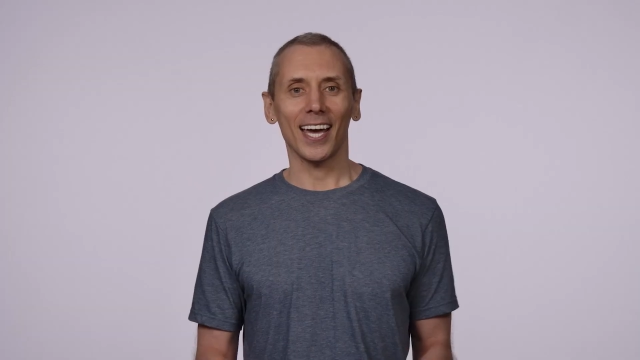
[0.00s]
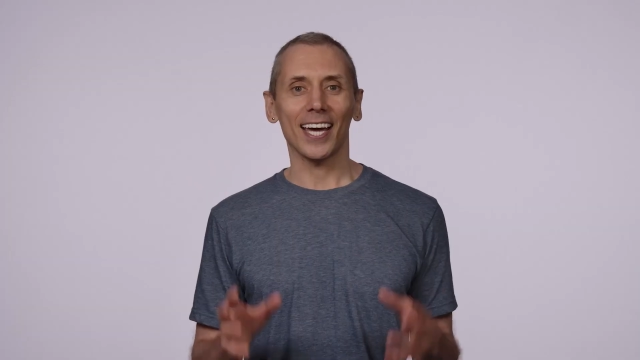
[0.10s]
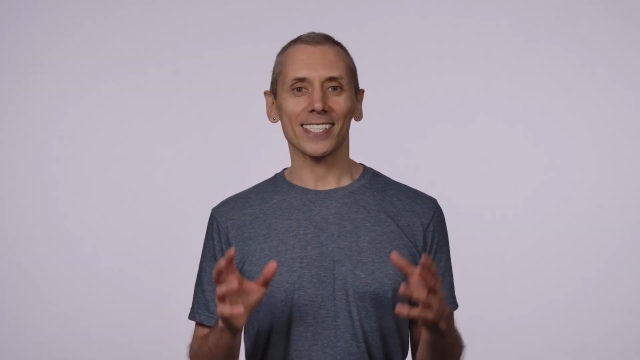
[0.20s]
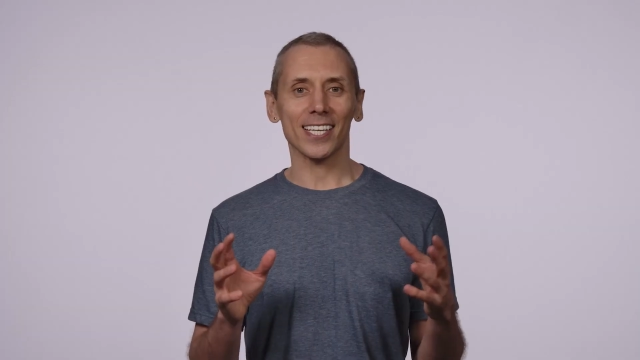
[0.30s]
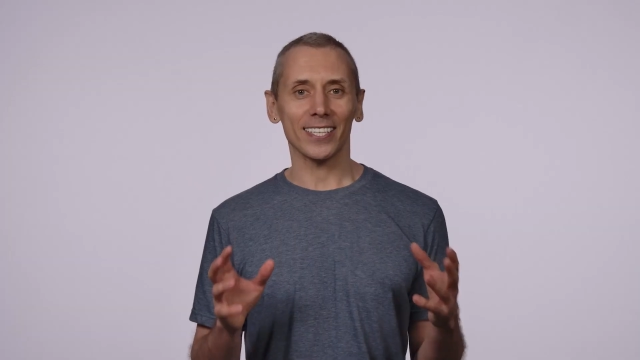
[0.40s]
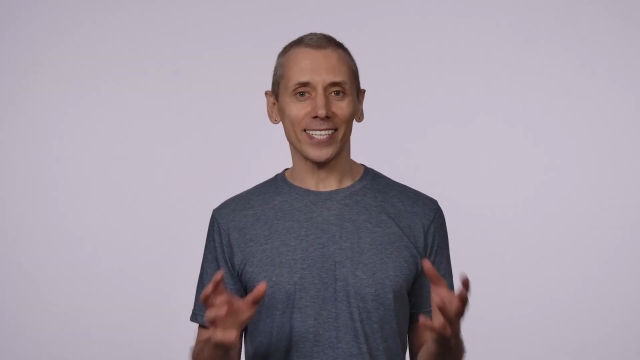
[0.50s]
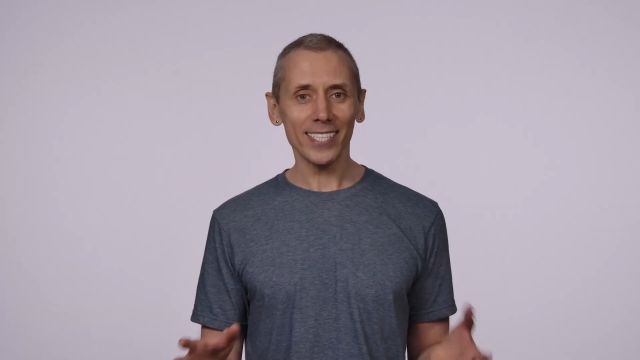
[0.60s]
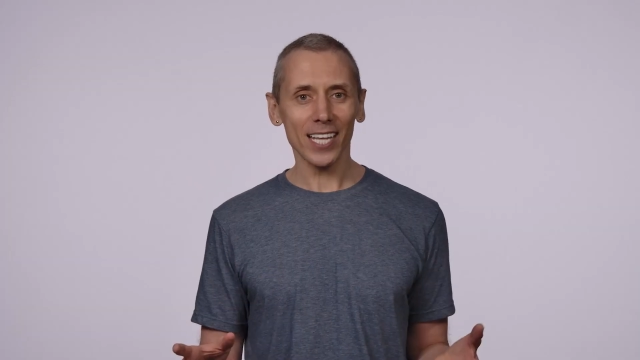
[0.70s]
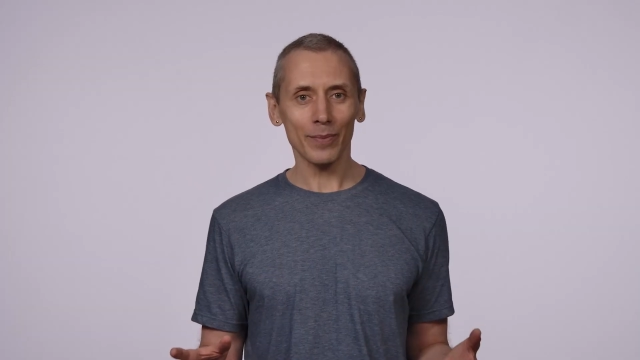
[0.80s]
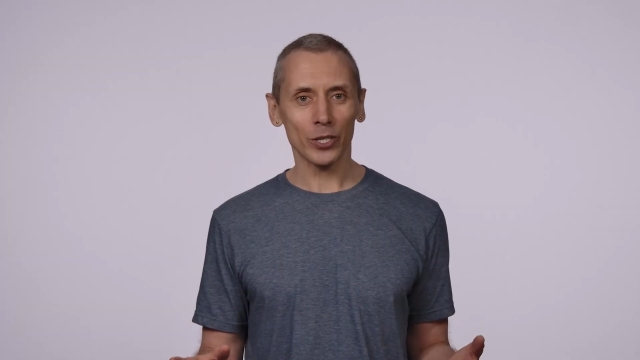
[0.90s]
As an
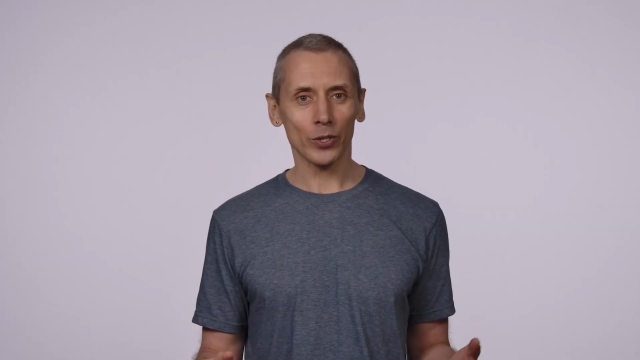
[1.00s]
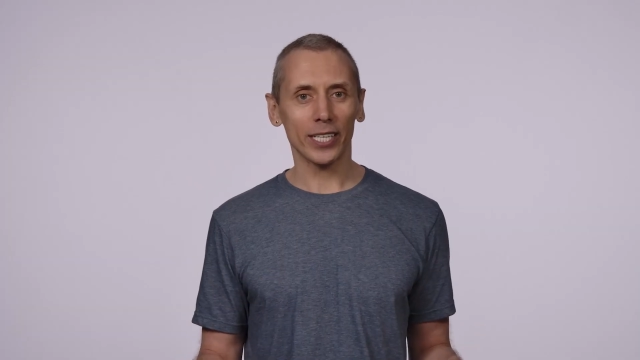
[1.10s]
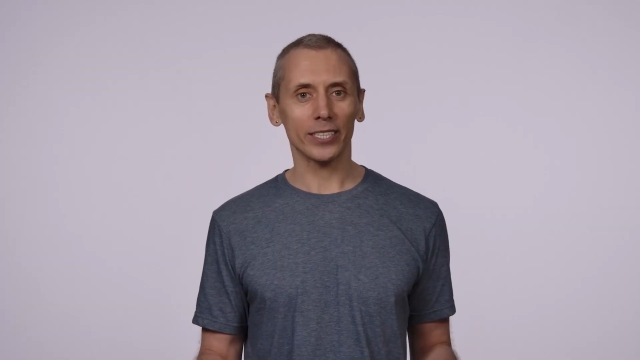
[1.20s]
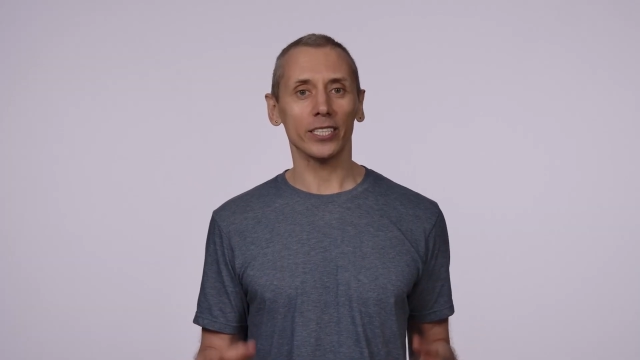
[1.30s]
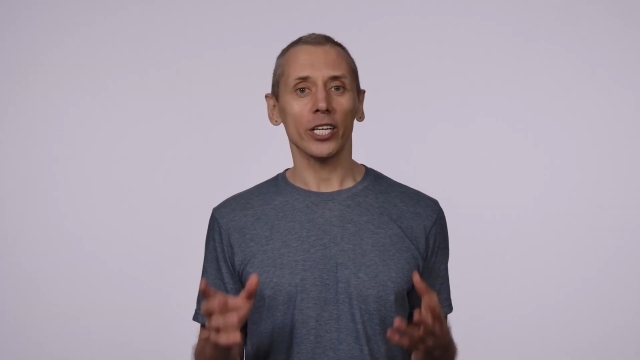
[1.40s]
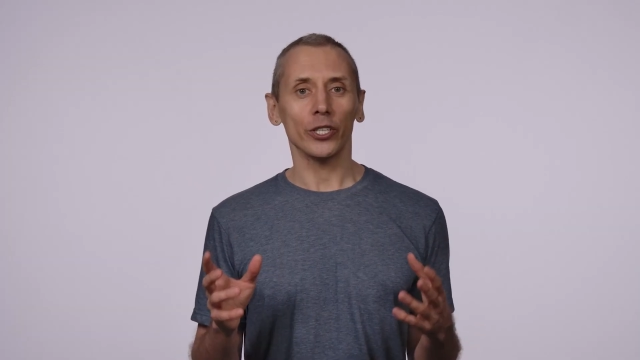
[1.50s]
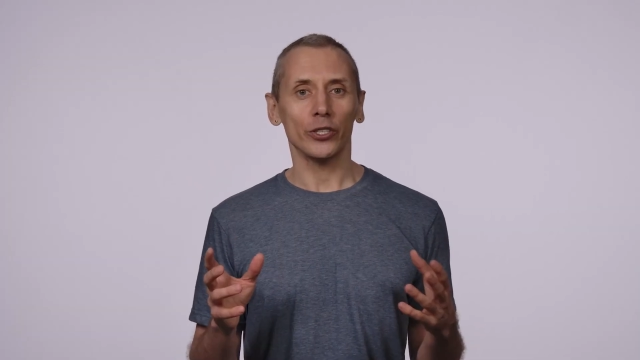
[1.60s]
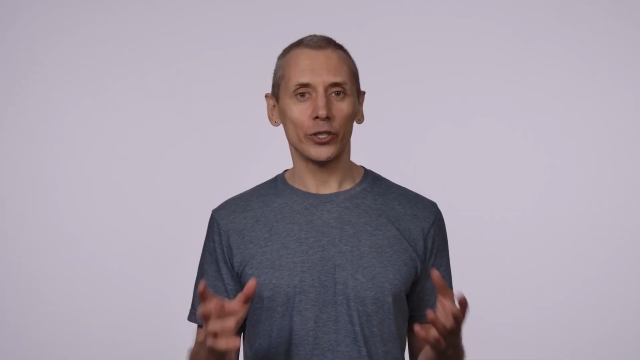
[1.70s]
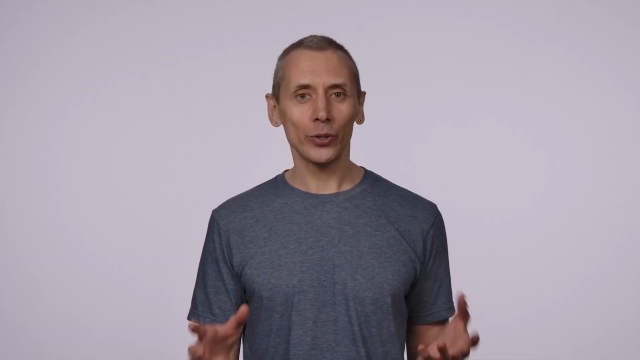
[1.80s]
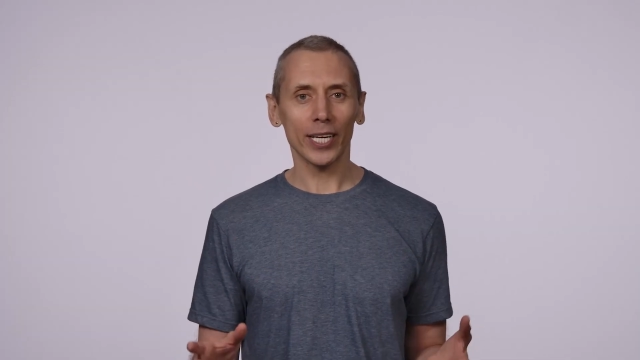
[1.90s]
STEM educator,
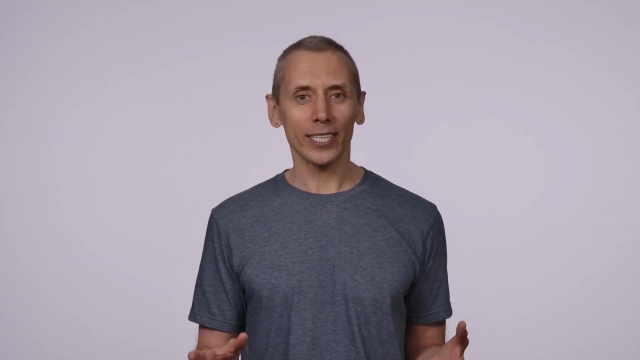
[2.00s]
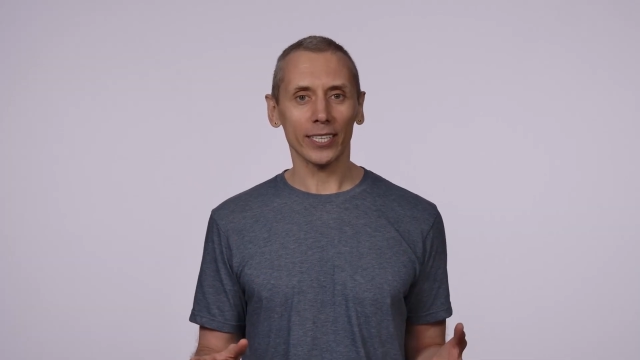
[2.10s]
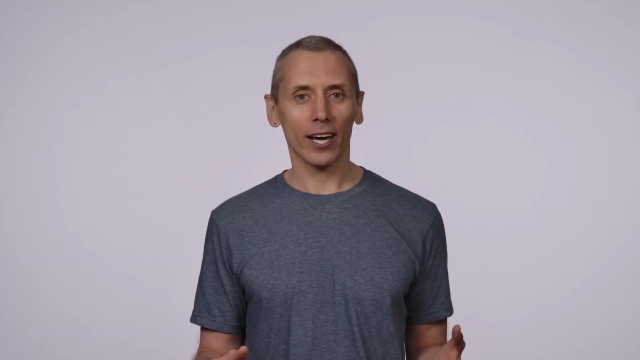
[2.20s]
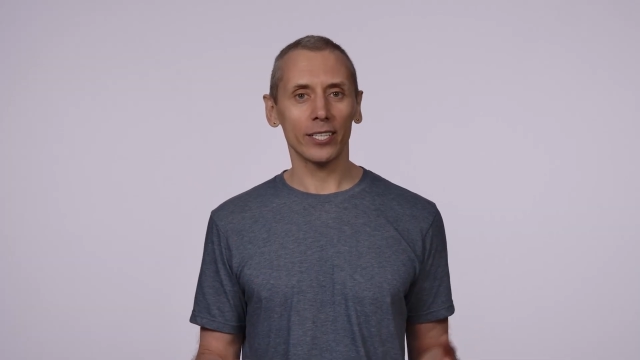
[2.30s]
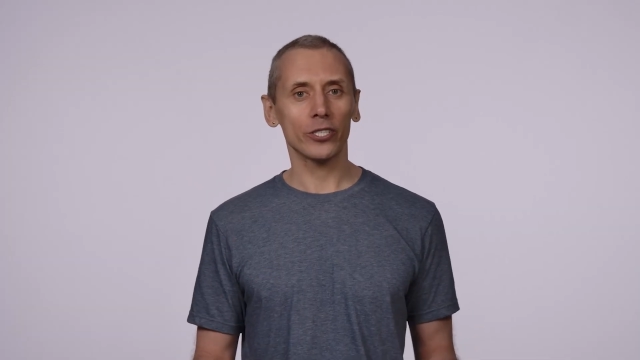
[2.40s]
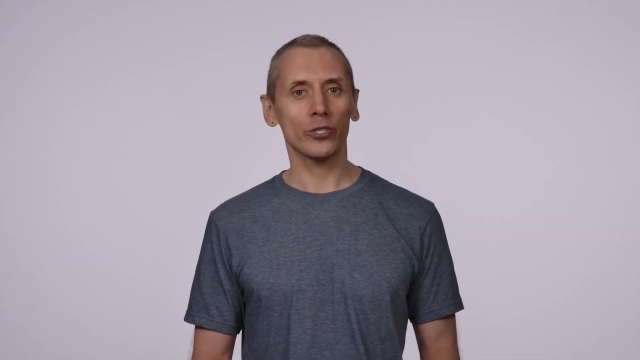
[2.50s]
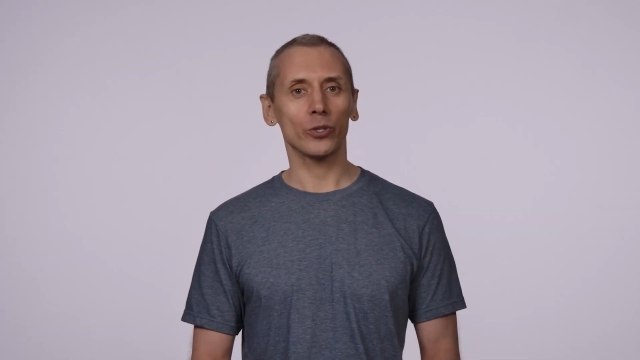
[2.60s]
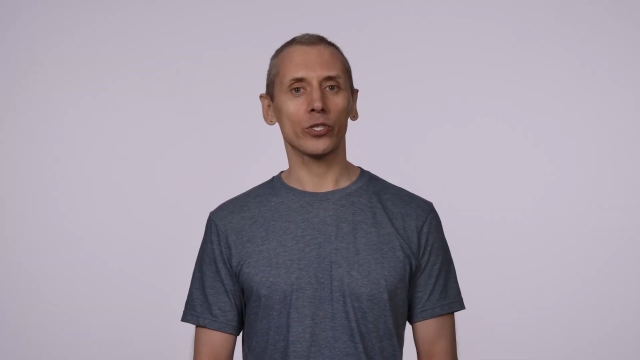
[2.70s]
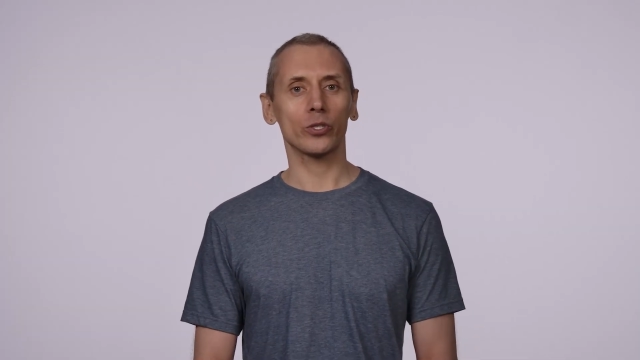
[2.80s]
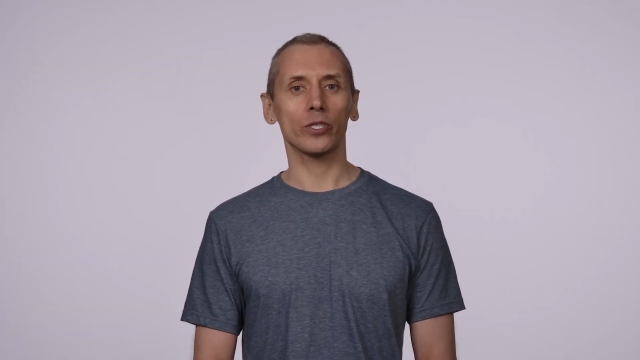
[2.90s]
you can encourage your
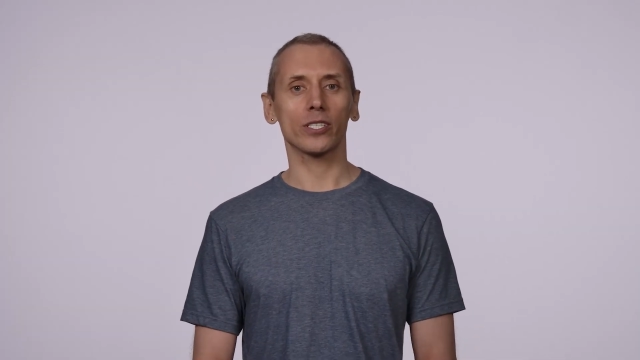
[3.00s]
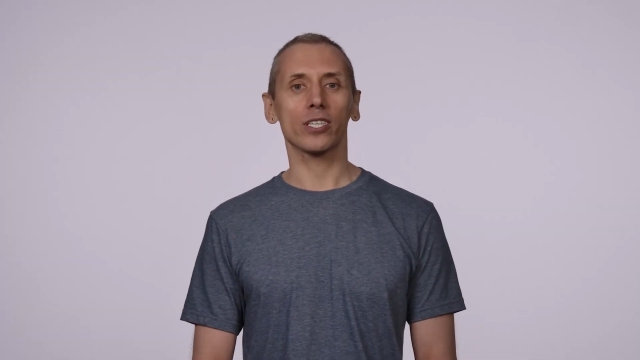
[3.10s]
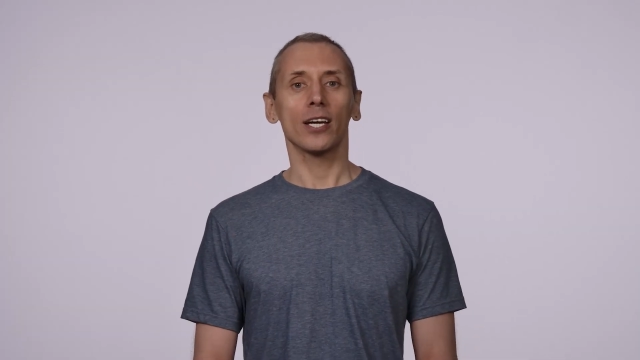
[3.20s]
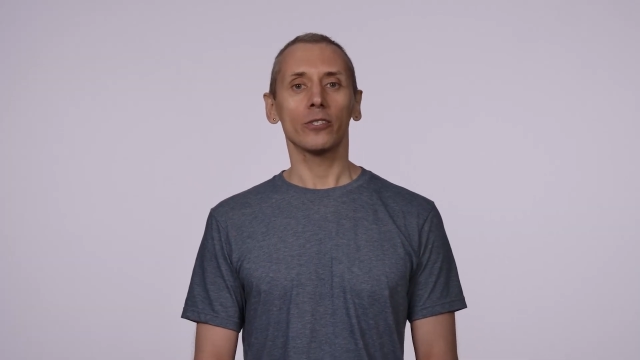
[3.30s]
students